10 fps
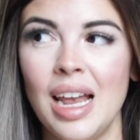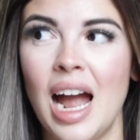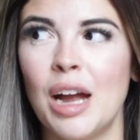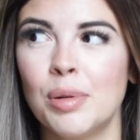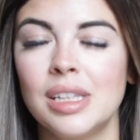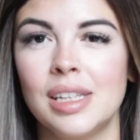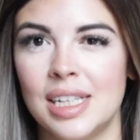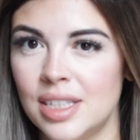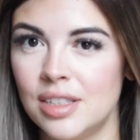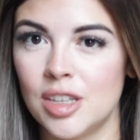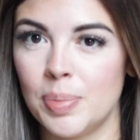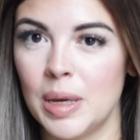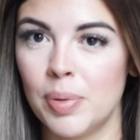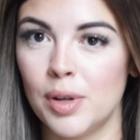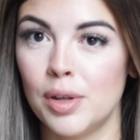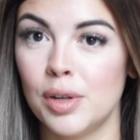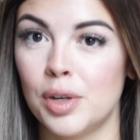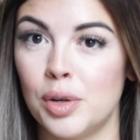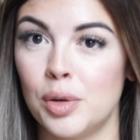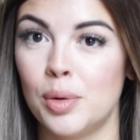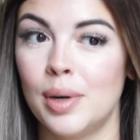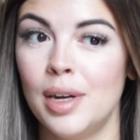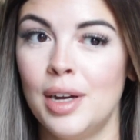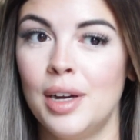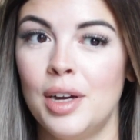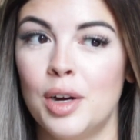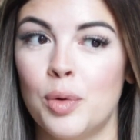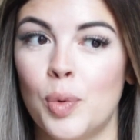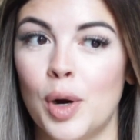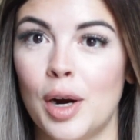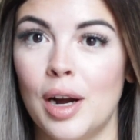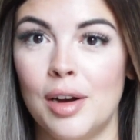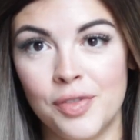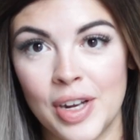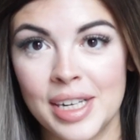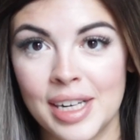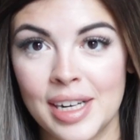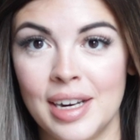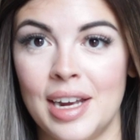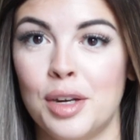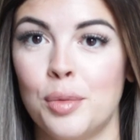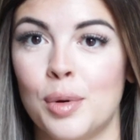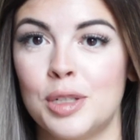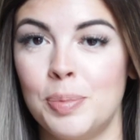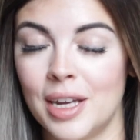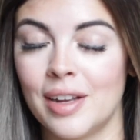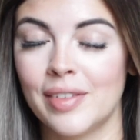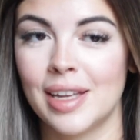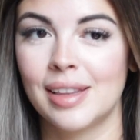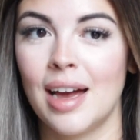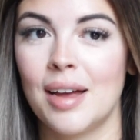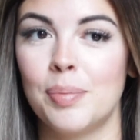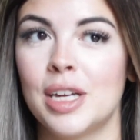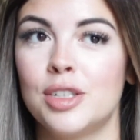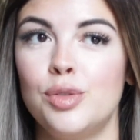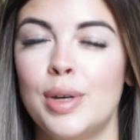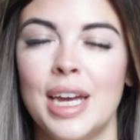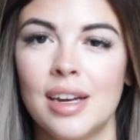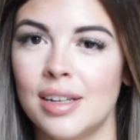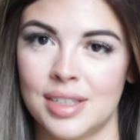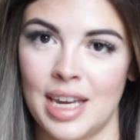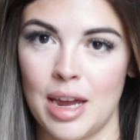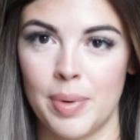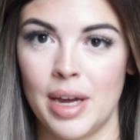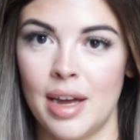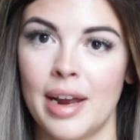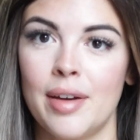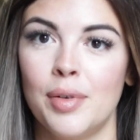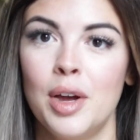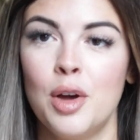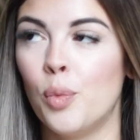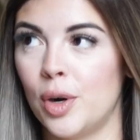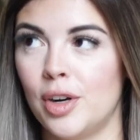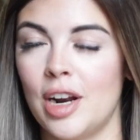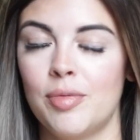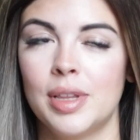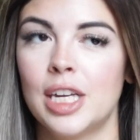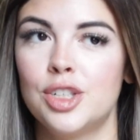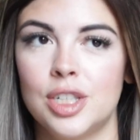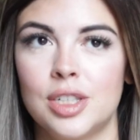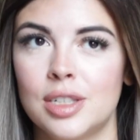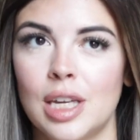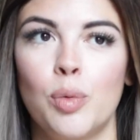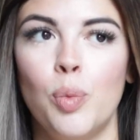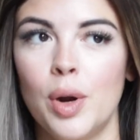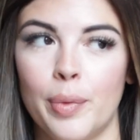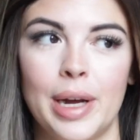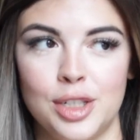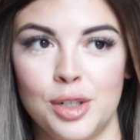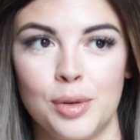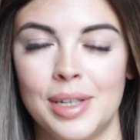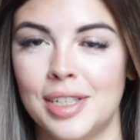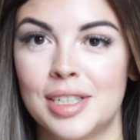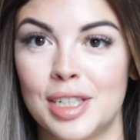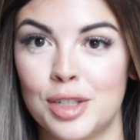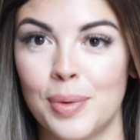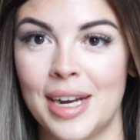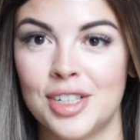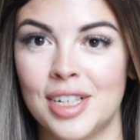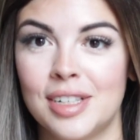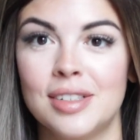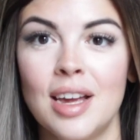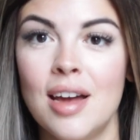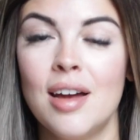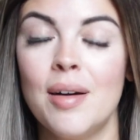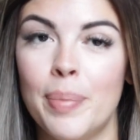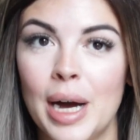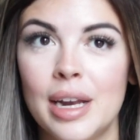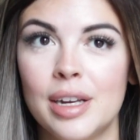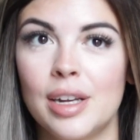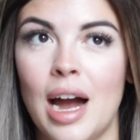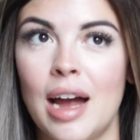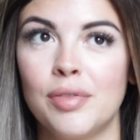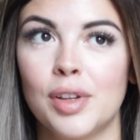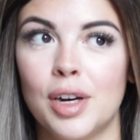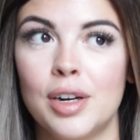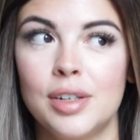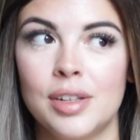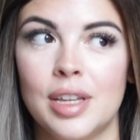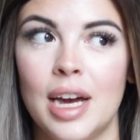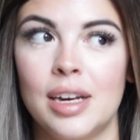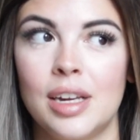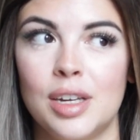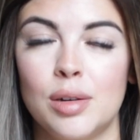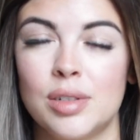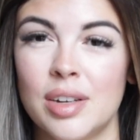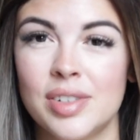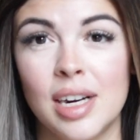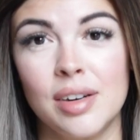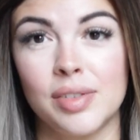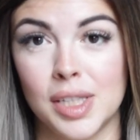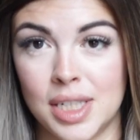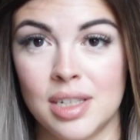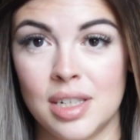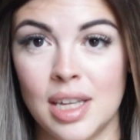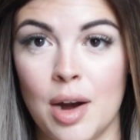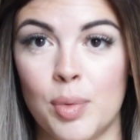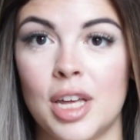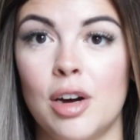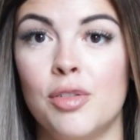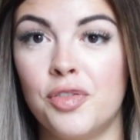I would listen to the people who were offended and who were speaking like that, because you can't escape it. And I've wondered, I've been like, Jesus, like, what do I do in these situations? But I've learned that you just have to kind of listen to that without